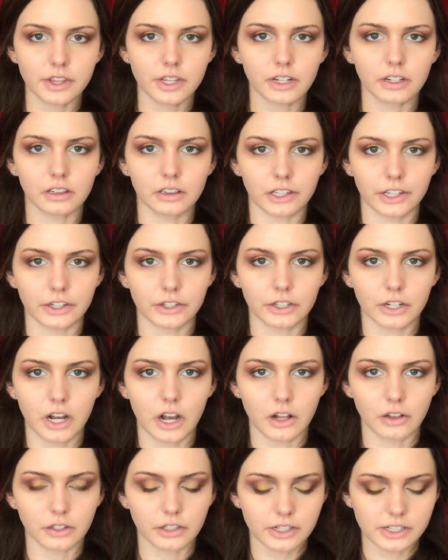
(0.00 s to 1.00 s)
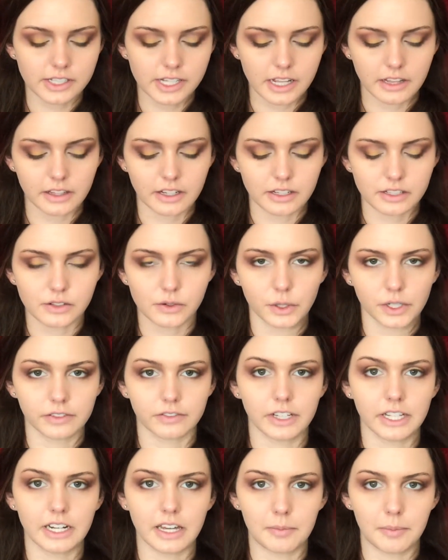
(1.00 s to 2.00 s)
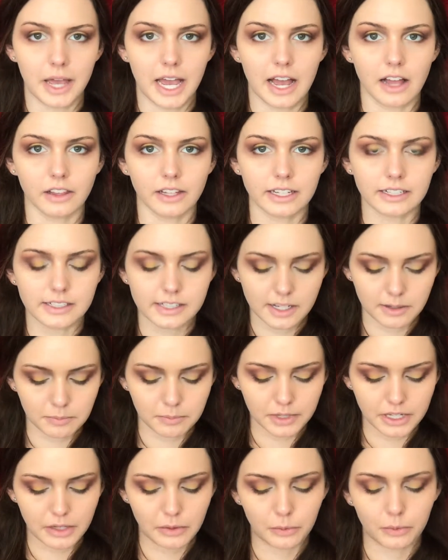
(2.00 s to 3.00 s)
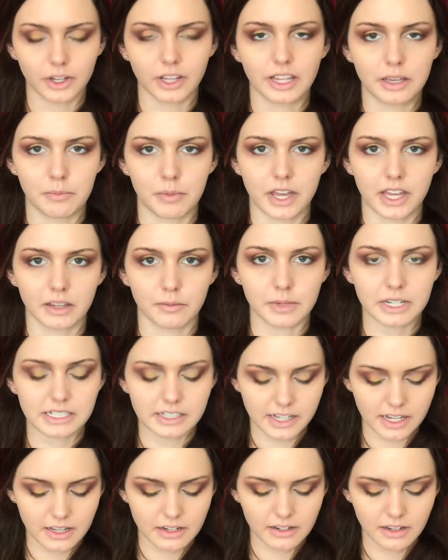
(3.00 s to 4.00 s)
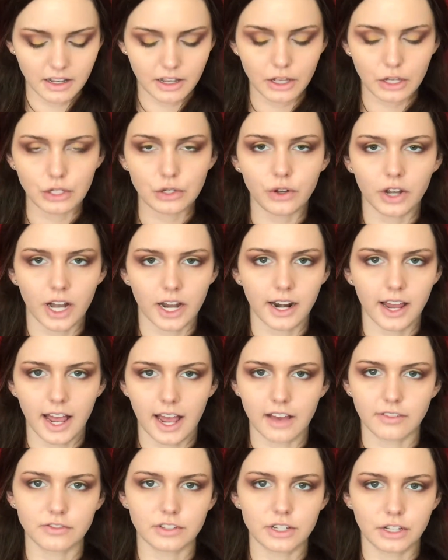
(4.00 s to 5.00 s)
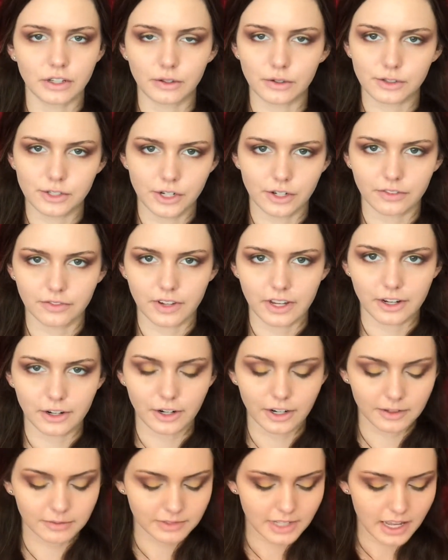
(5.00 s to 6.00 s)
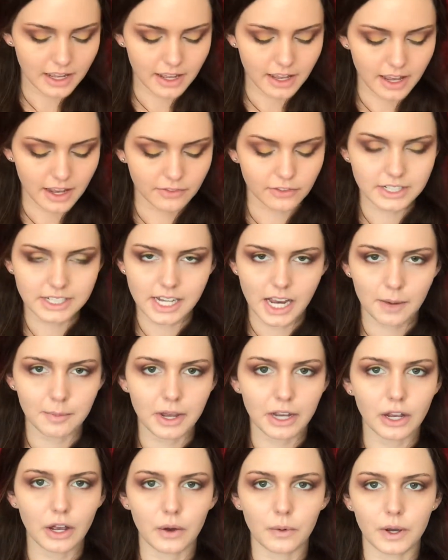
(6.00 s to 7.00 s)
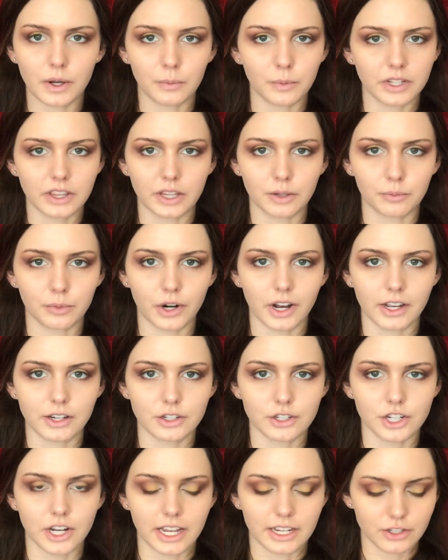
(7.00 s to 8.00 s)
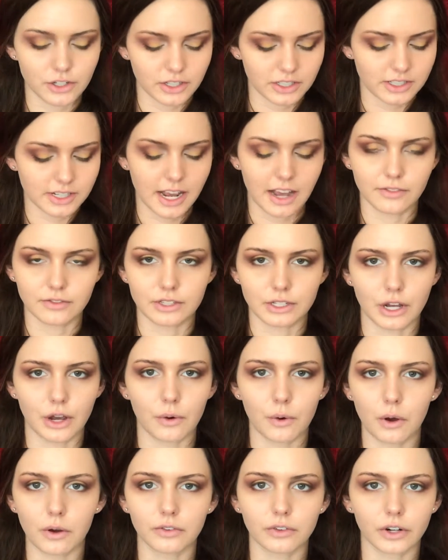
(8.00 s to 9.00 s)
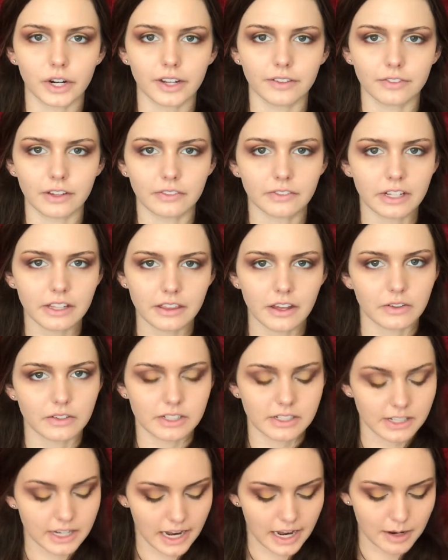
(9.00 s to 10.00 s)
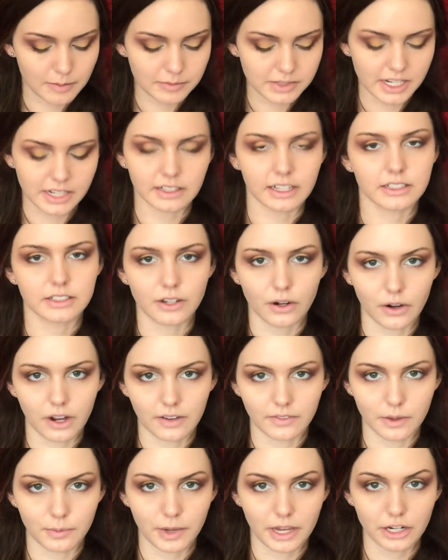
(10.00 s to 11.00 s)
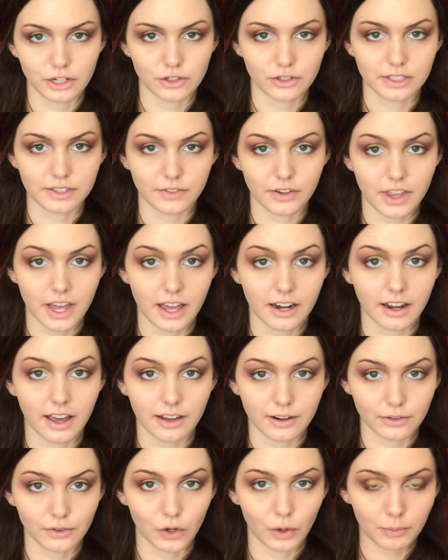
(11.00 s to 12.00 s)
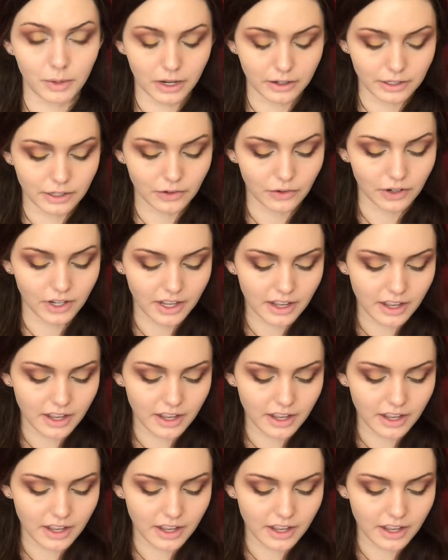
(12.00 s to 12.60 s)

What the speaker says: the glitter colors in this NORVINA palette to be really pigmented, you kind of have to use your finger. Every time I go in with the brush, I just have to go over it 50,000 times and I don't have the patience for that. I don't know about you.